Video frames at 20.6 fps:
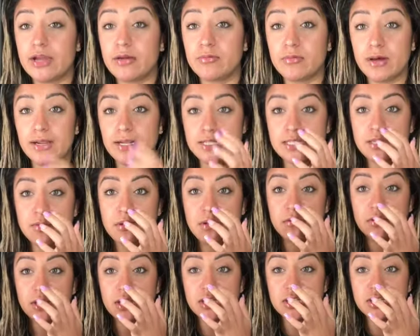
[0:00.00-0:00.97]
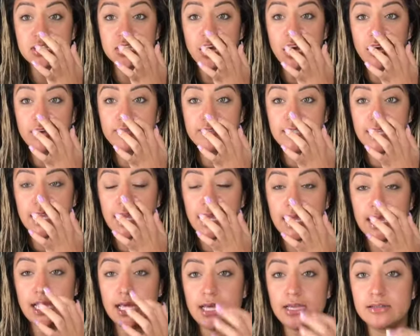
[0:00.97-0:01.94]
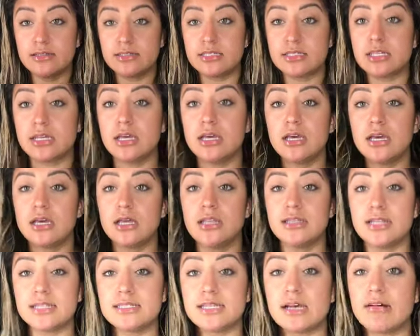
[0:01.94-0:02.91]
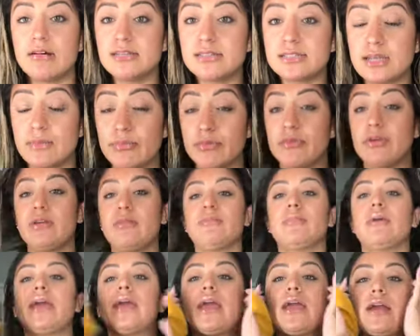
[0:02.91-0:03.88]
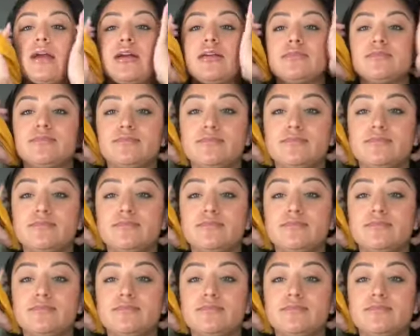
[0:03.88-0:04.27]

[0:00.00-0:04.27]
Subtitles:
I want it to be really soft, and that's how I'll separate my hair.